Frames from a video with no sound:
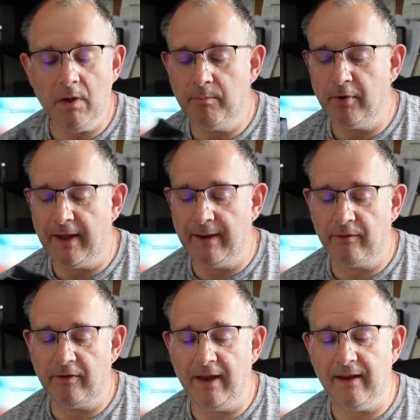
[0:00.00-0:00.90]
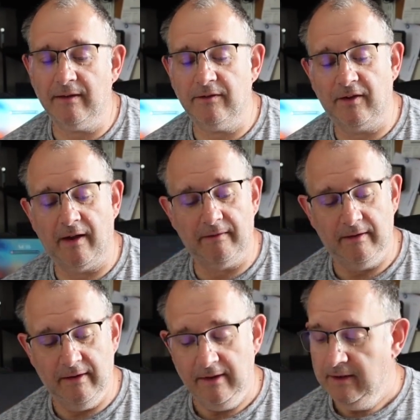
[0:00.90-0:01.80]
pronounce that. So
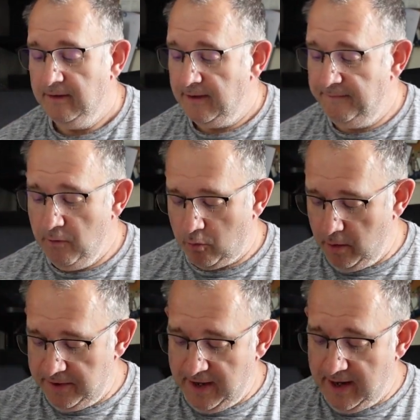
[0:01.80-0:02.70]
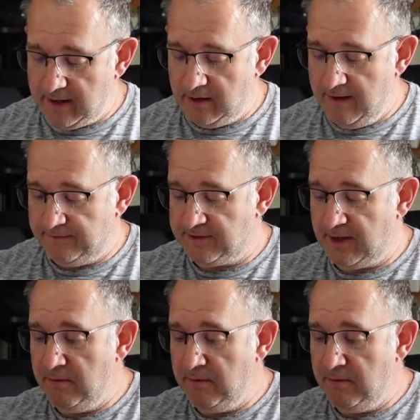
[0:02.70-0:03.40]
they feel quite thick, I have to say.